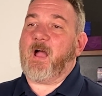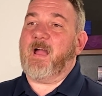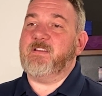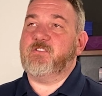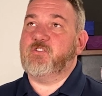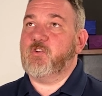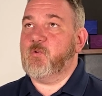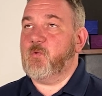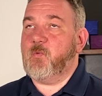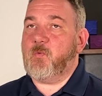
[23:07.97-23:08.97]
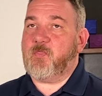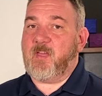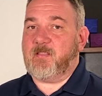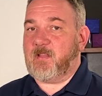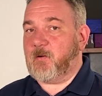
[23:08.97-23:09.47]
I do
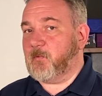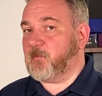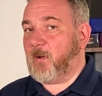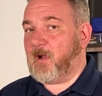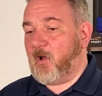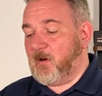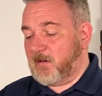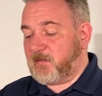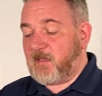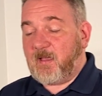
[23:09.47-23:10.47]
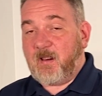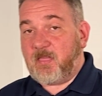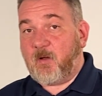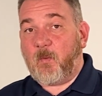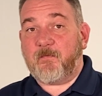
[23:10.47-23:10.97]
think that it was the right call not to take
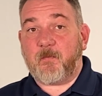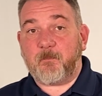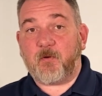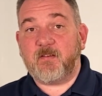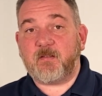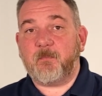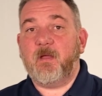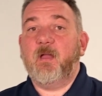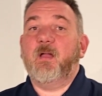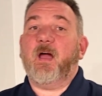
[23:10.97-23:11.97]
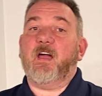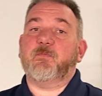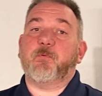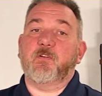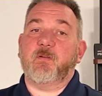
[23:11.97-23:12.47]
anything away from Prism,
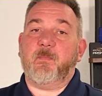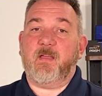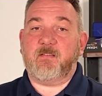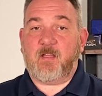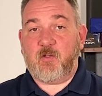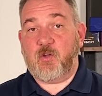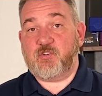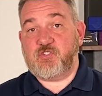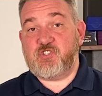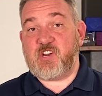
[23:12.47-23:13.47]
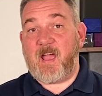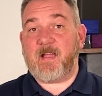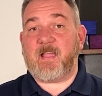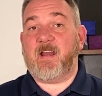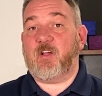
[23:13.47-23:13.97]
as Prism is a good
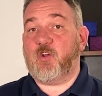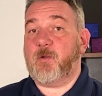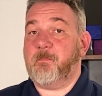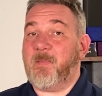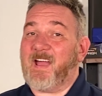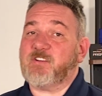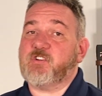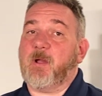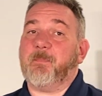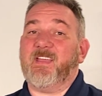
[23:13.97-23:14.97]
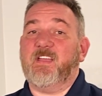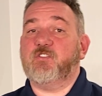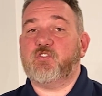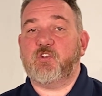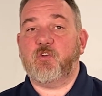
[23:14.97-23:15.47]
check and a good matchup
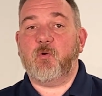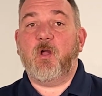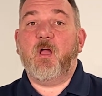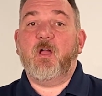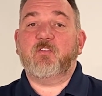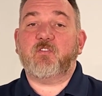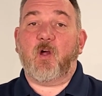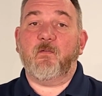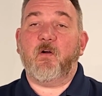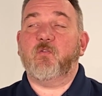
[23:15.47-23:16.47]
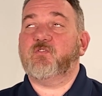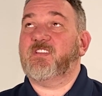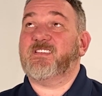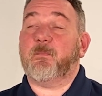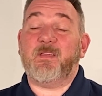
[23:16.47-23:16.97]
into Starvo.
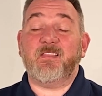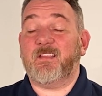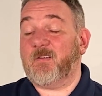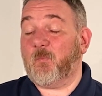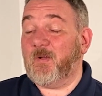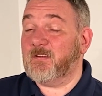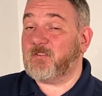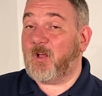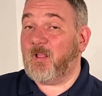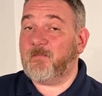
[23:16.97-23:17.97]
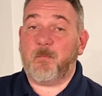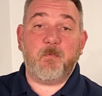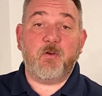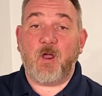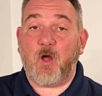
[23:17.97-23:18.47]
Does it mean that it wins all of
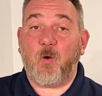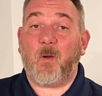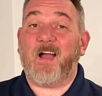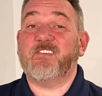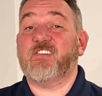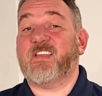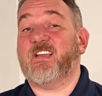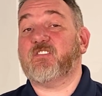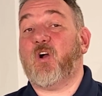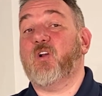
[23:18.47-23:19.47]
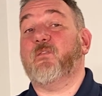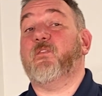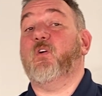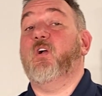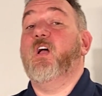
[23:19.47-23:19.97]
them? No, I just think it's
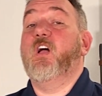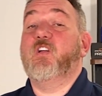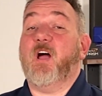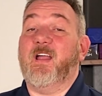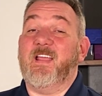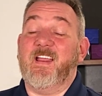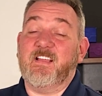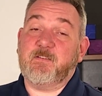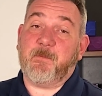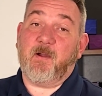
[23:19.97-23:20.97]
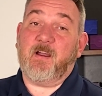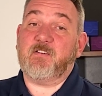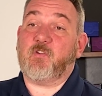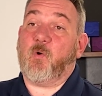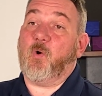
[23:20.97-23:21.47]
harder for an
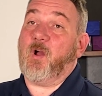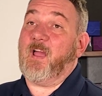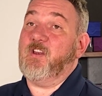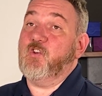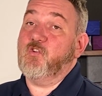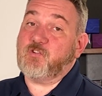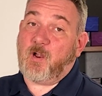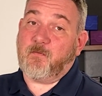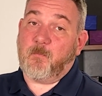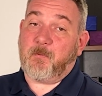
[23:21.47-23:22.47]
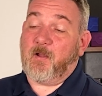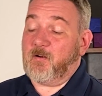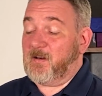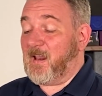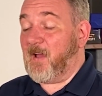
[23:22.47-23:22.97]
inexperienced or a new Starvo
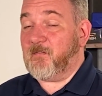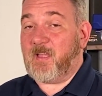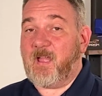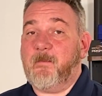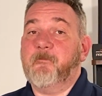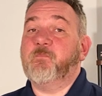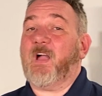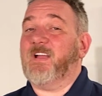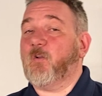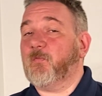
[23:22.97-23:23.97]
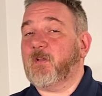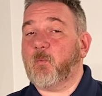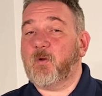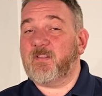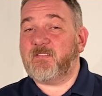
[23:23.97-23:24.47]
player to navigate. I don't think
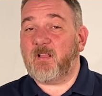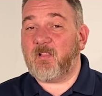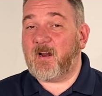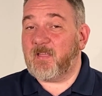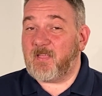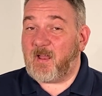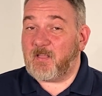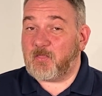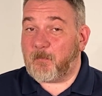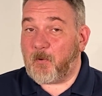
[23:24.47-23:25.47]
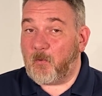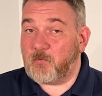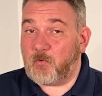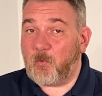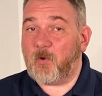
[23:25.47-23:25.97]
we're going to see a lot of that at the Pro
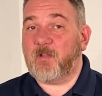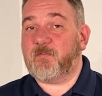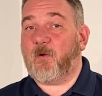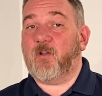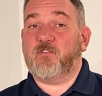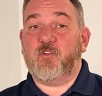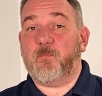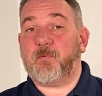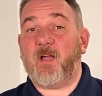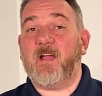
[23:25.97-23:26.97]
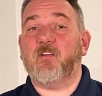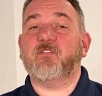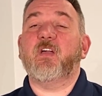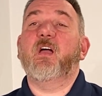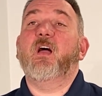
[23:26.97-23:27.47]
Tour as far as new
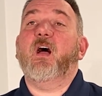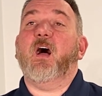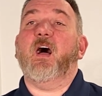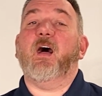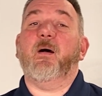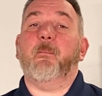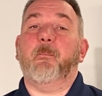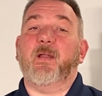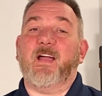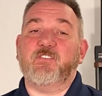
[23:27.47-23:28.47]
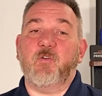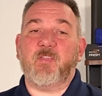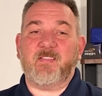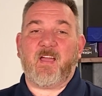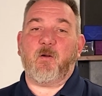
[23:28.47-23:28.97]
players, but I do
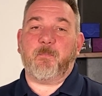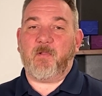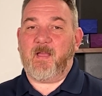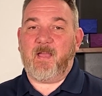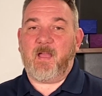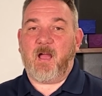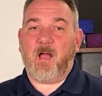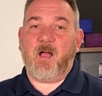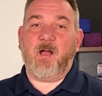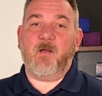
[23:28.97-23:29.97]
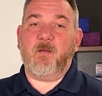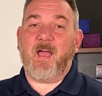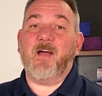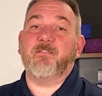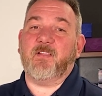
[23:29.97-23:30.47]
think that'll play
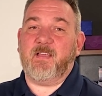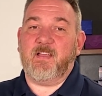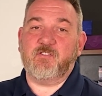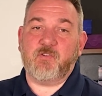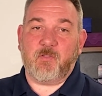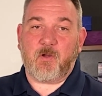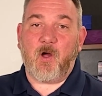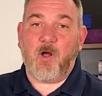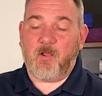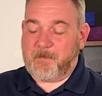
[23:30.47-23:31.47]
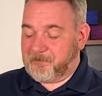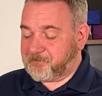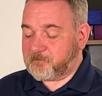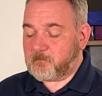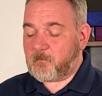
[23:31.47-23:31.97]
heavily into the calling.
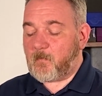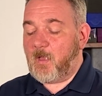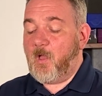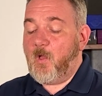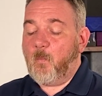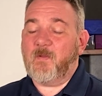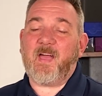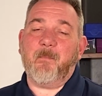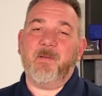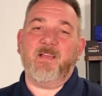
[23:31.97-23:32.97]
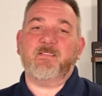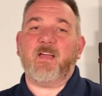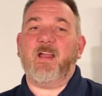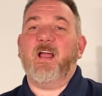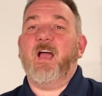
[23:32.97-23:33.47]
With that being
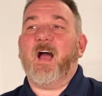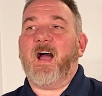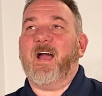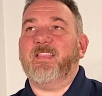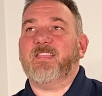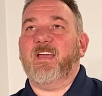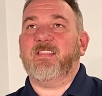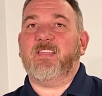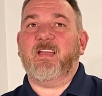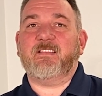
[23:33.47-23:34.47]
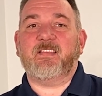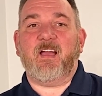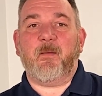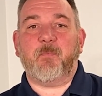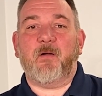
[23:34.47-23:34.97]
said, I think that
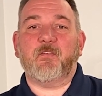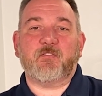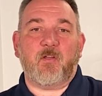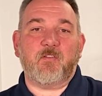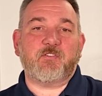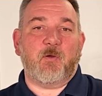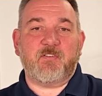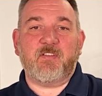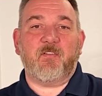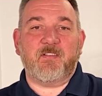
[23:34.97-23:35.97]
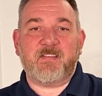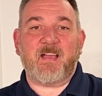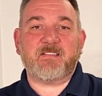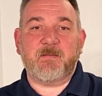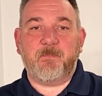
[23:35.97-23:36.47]
Bravo Star of the Show is still the
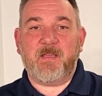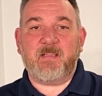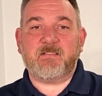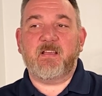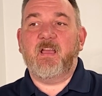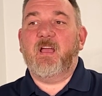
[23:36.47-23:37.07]
deck to beat.